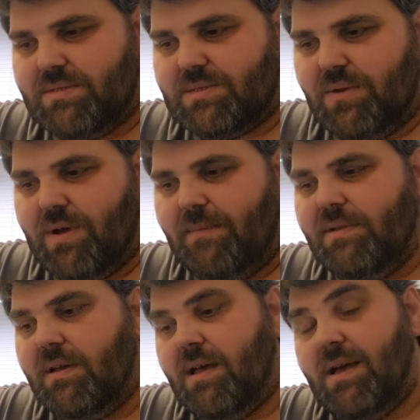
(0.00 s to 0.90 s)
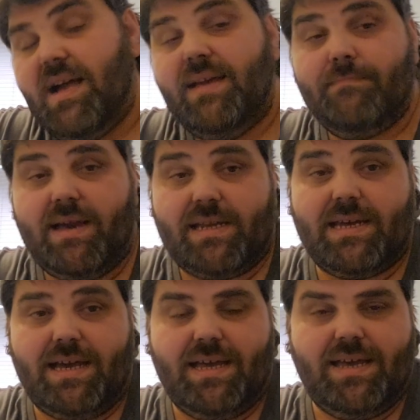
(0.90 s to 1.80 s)
So I am mad
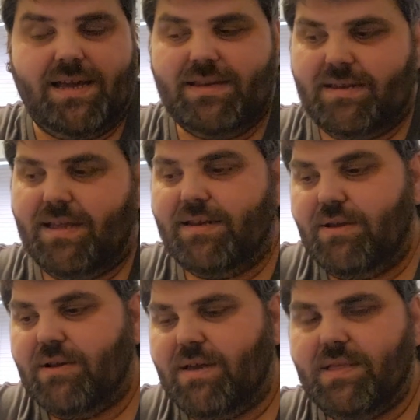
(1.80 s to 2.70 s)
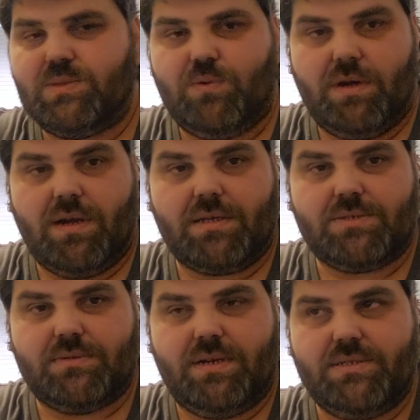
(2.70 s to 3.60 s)
at it, and I know how this
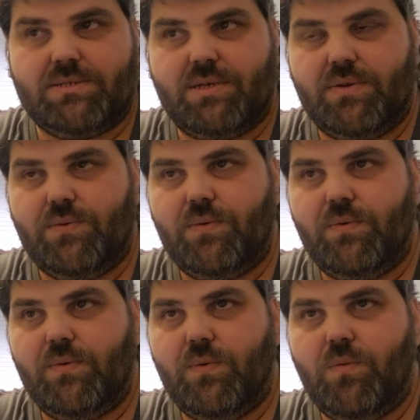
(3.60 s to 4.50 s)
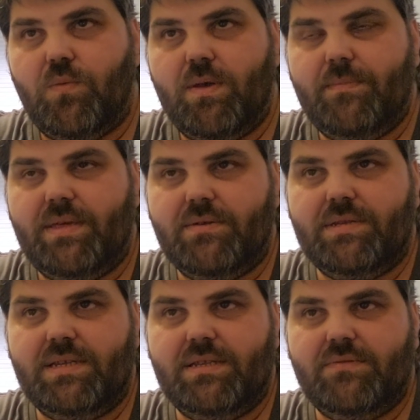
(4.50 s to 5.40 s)
works, right? So we're
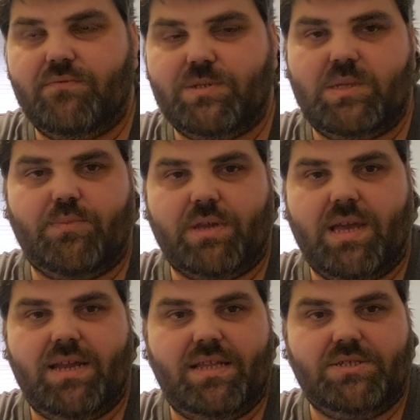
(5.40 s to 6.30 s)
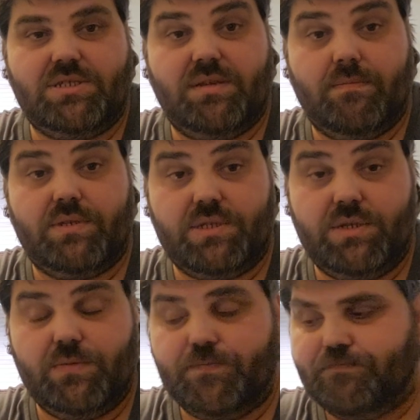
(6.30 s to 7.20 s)
building reciprocating engine number
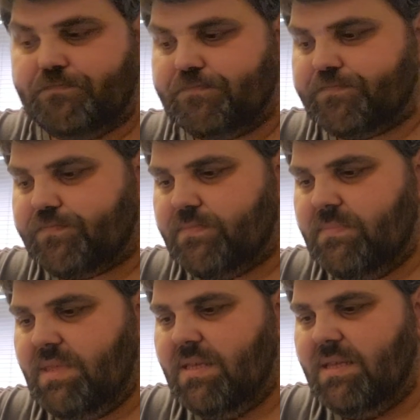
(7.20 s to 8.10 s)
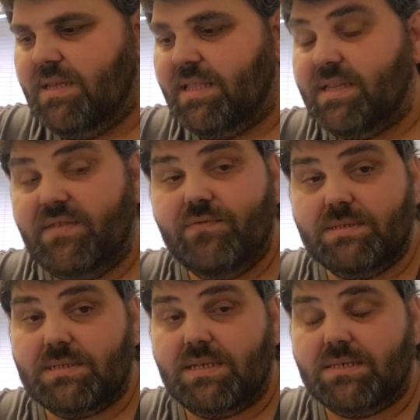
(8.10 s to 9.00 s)
2. And the
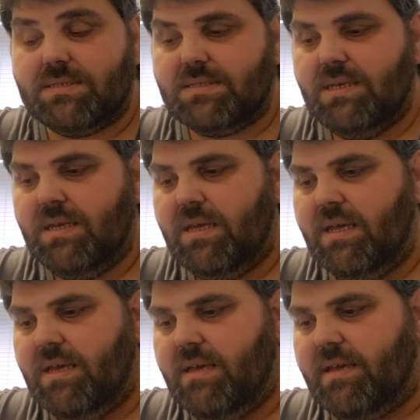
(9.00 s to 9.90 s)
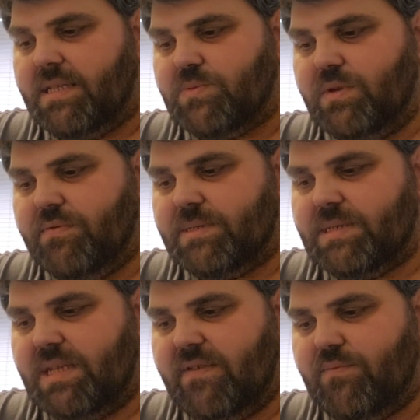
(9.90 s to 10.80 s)
difference is we
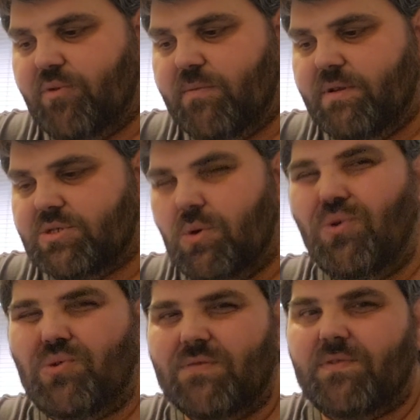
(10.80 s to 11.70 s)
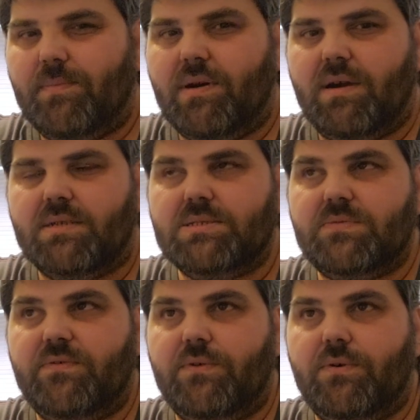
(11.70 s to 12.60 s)
received pretty much all of the parts
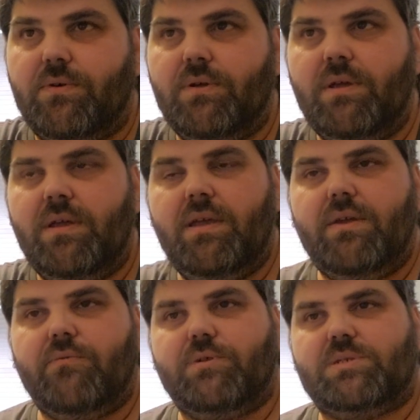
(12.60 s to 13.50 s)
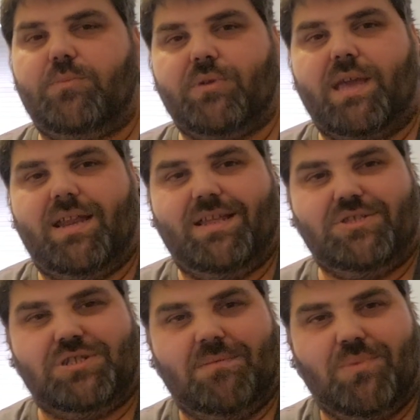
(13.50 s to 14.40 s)
for reciprocating
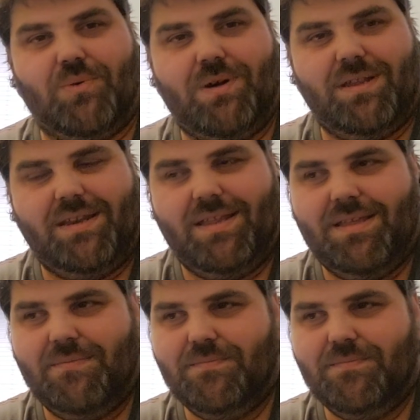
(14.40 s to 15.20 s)
engine number 1